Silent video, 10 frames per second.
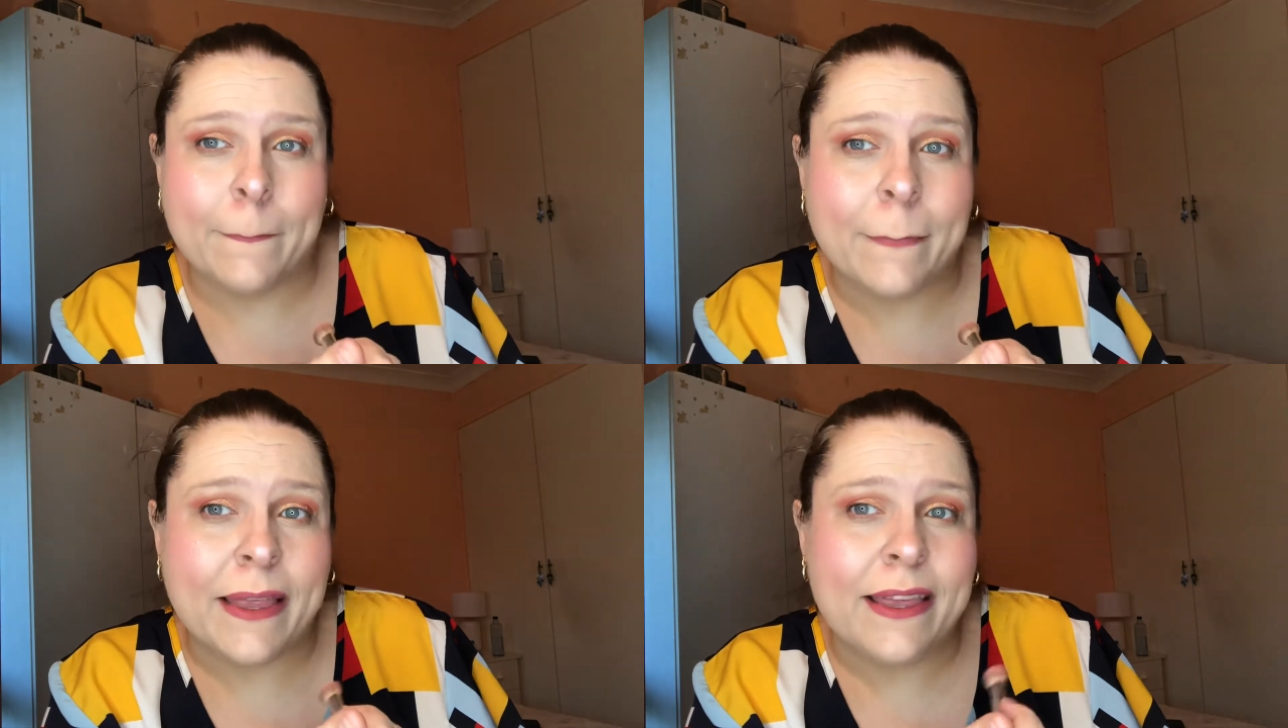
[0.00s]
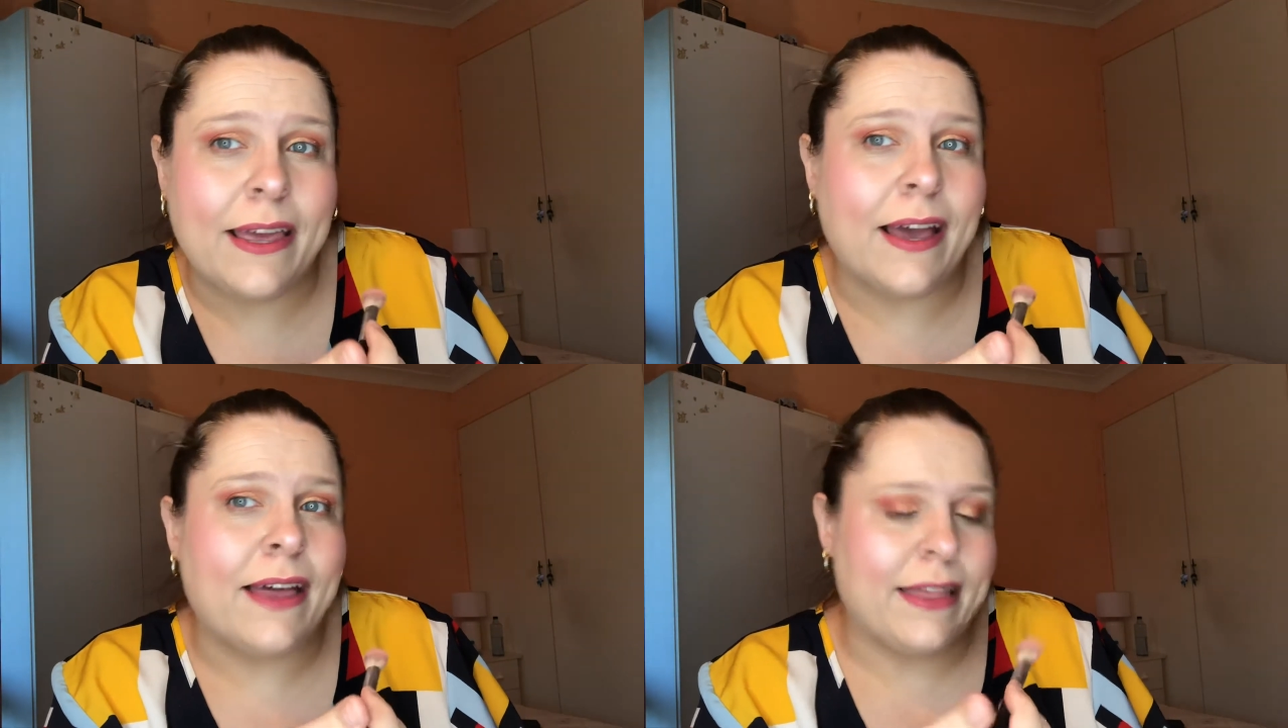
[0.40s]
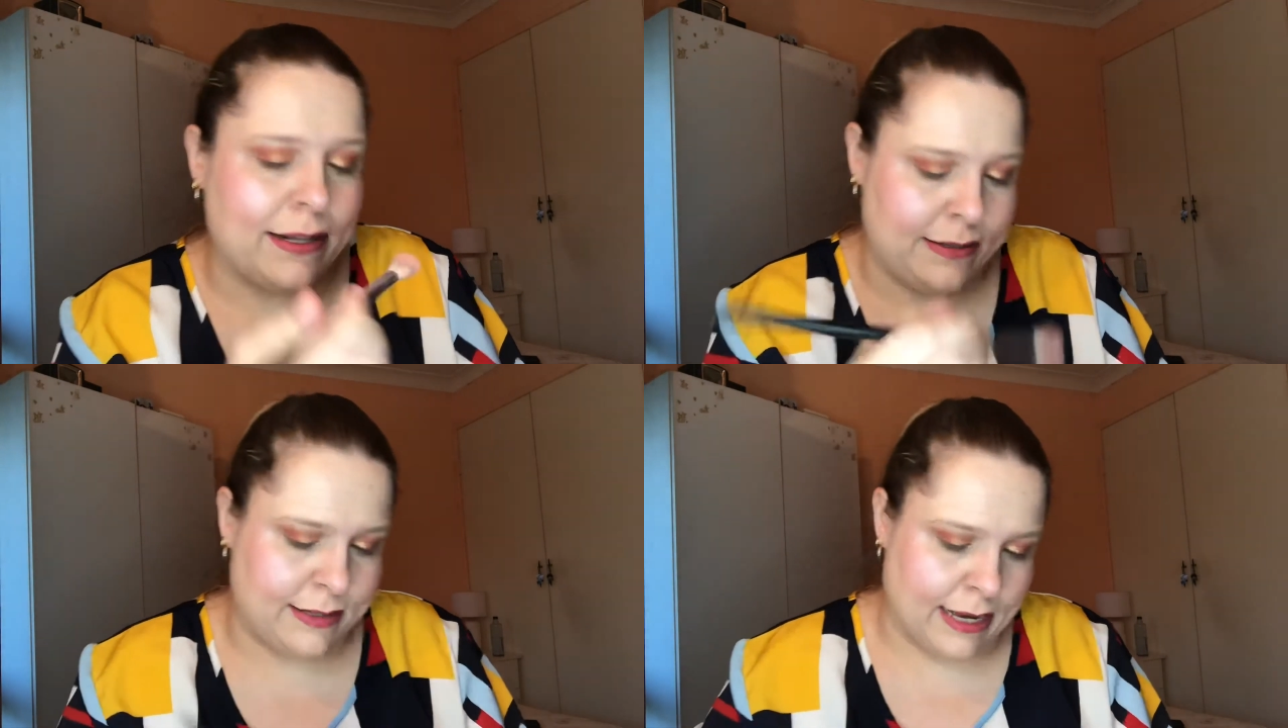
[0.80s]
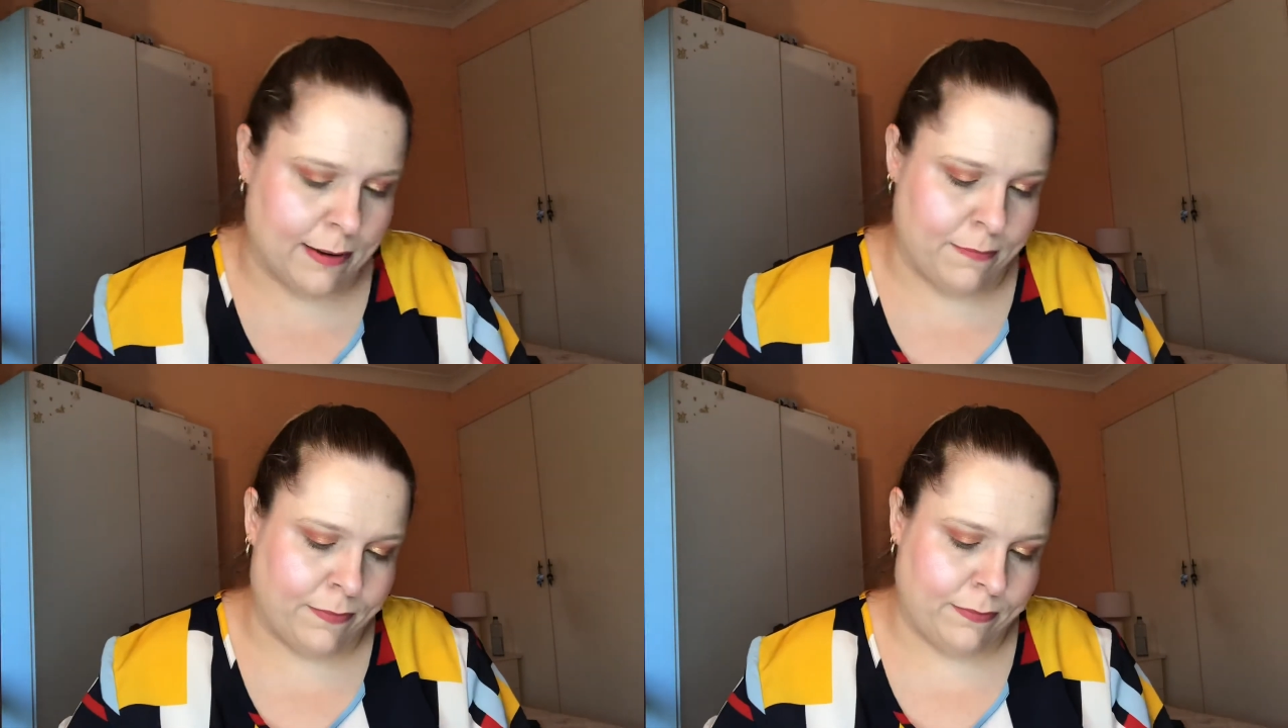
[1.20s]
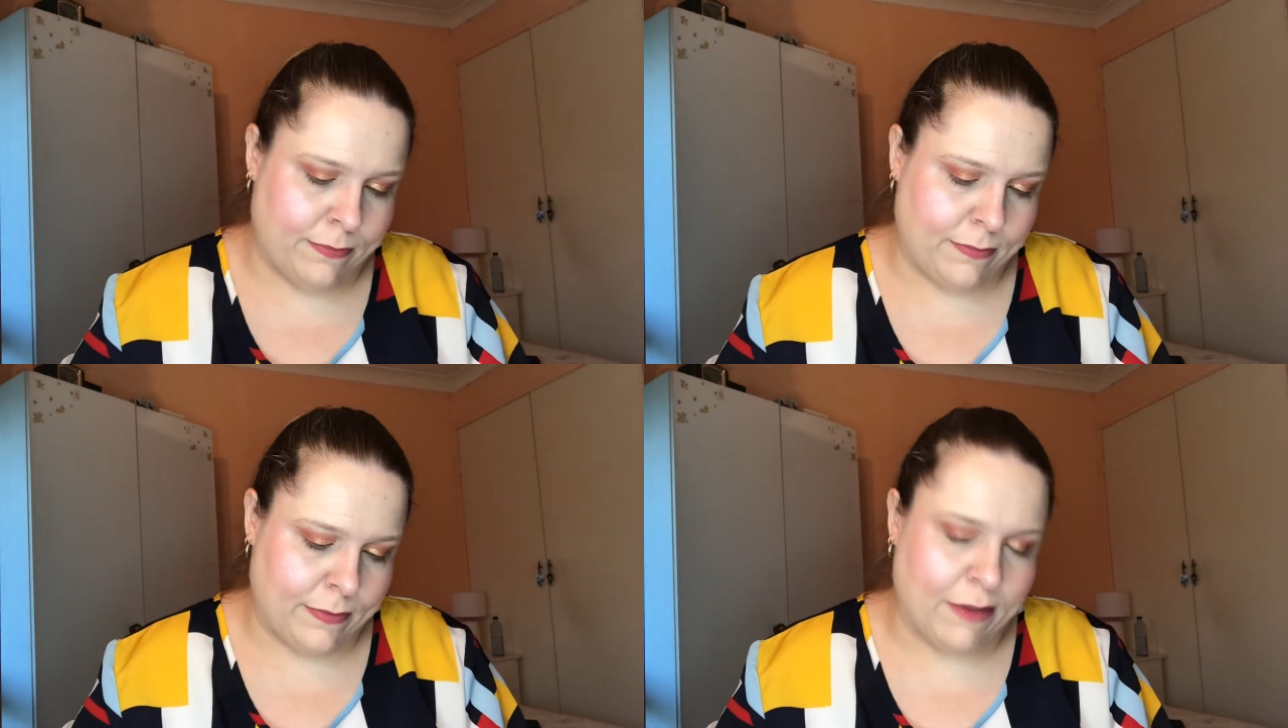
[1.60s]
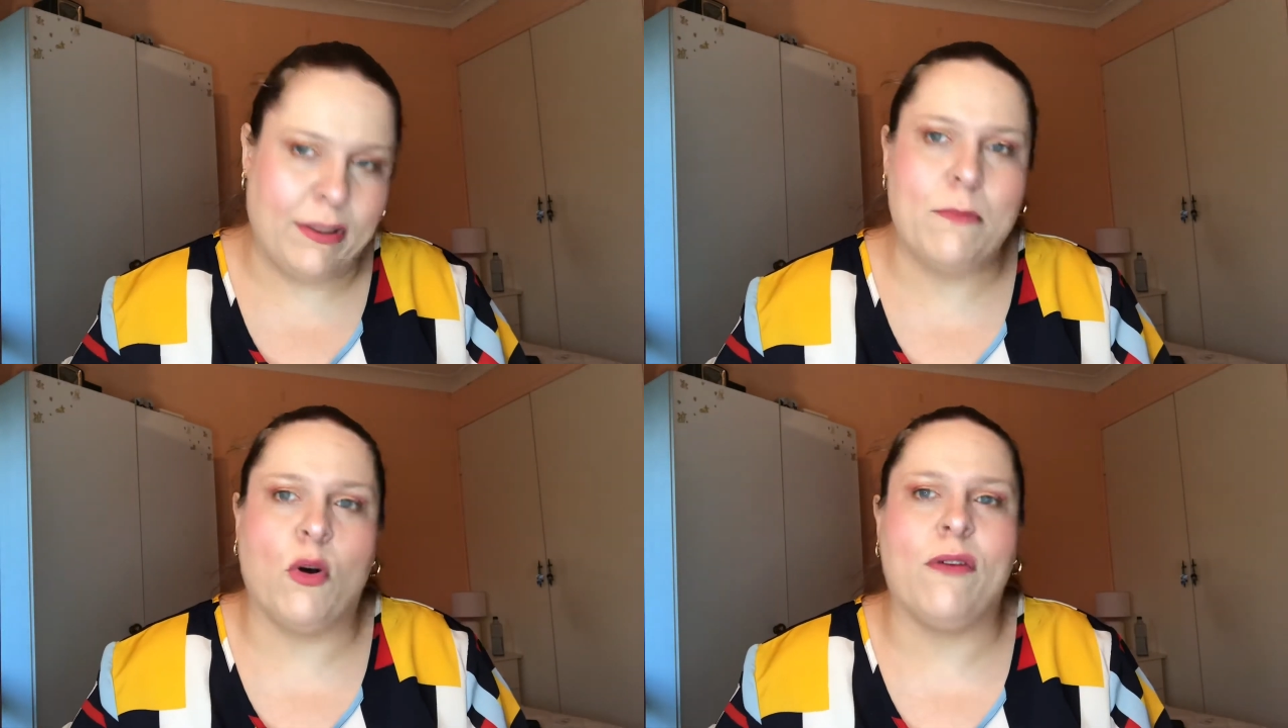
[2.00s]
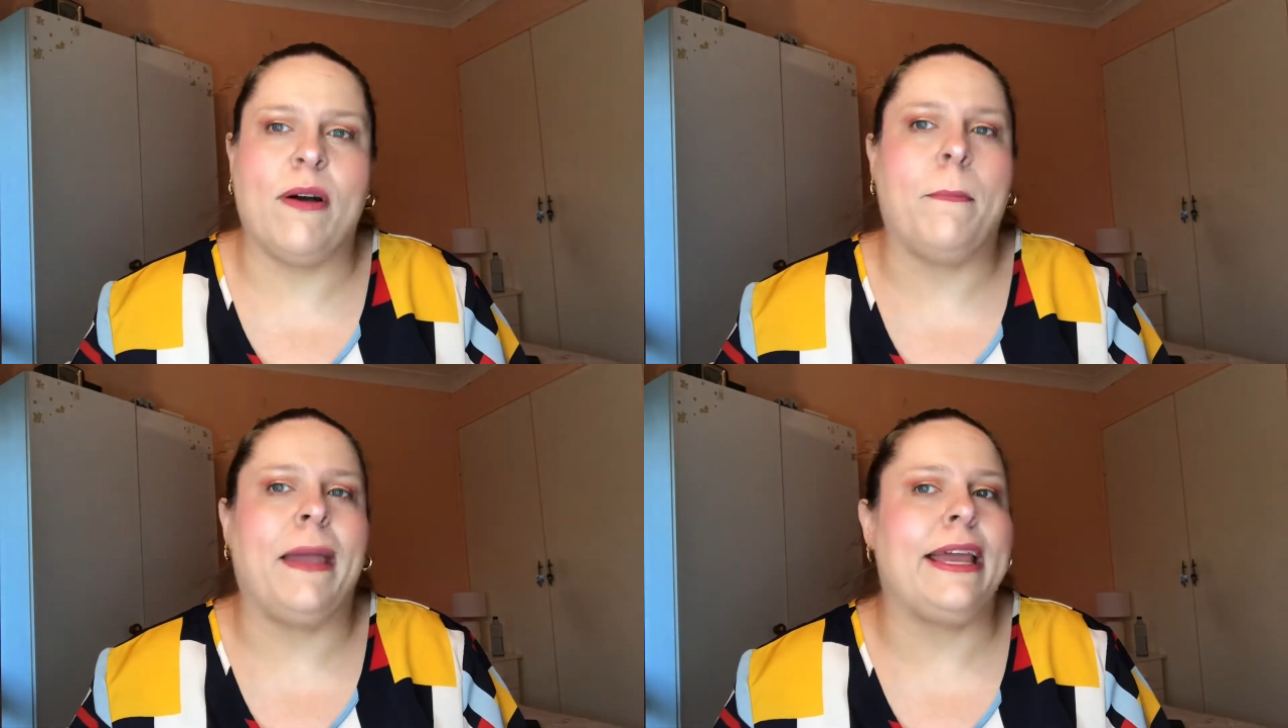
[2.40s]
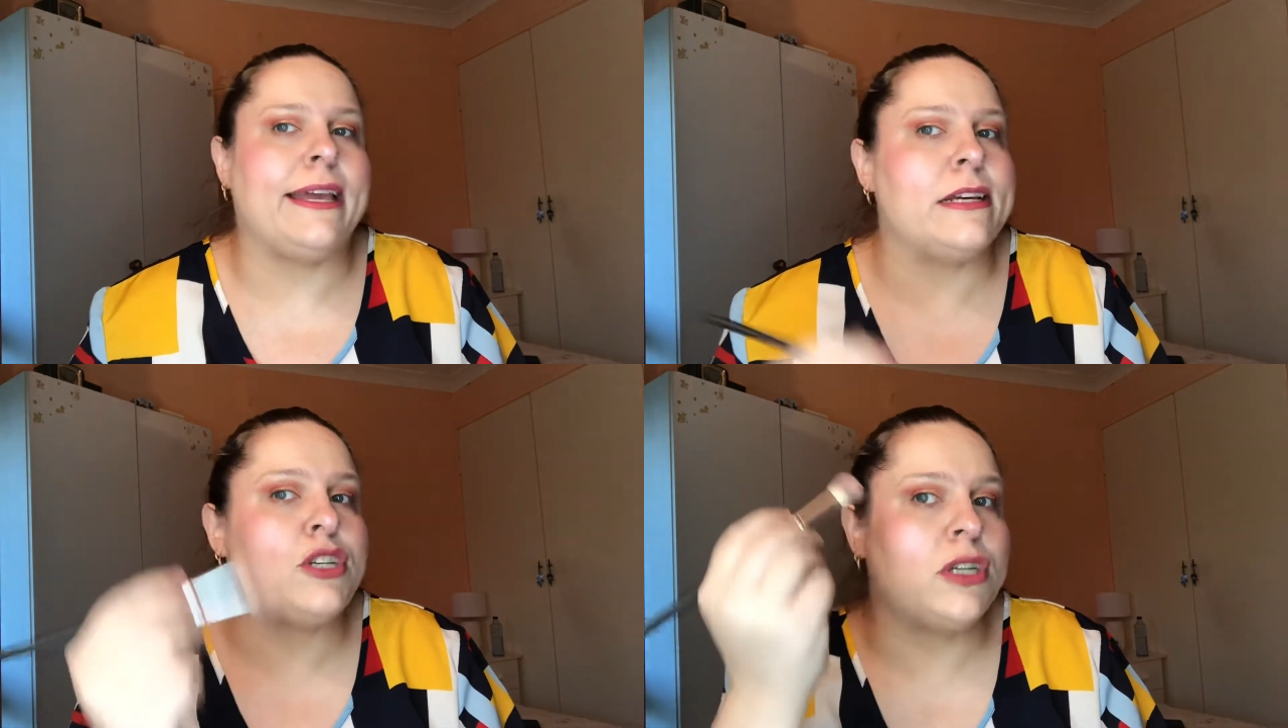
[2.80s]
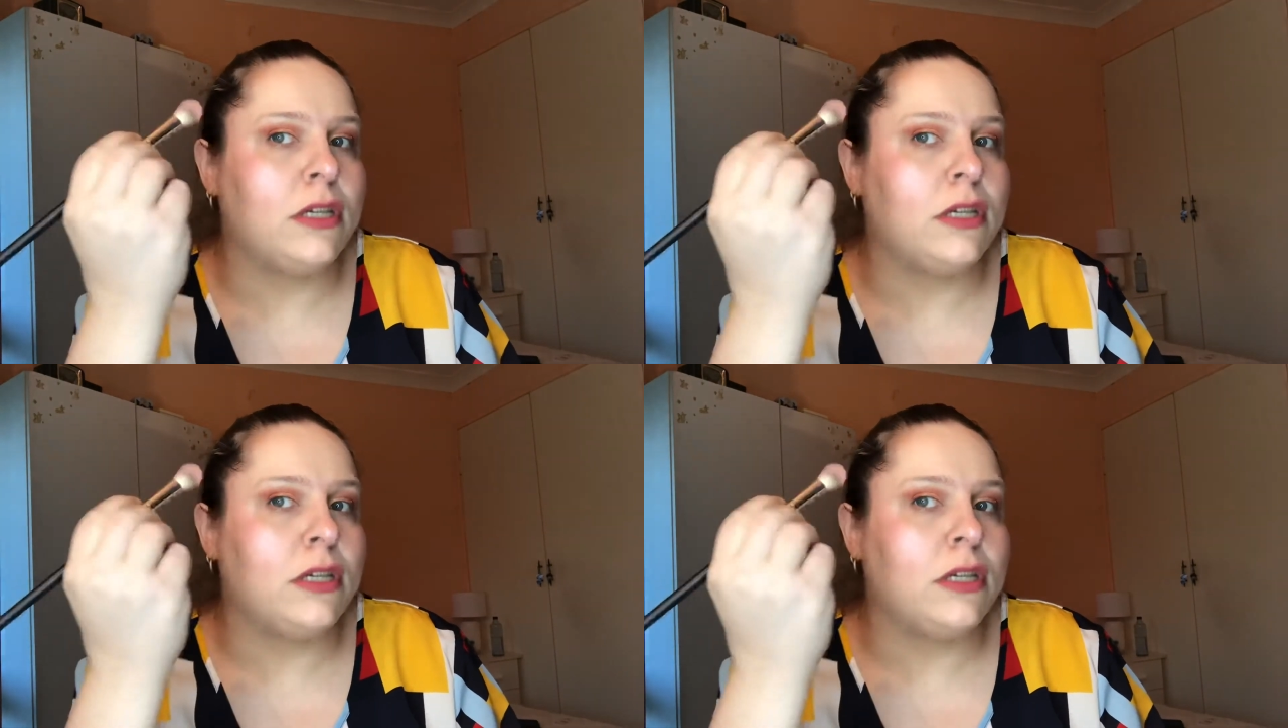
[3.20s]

Yeah, that's definitely more of a pinkish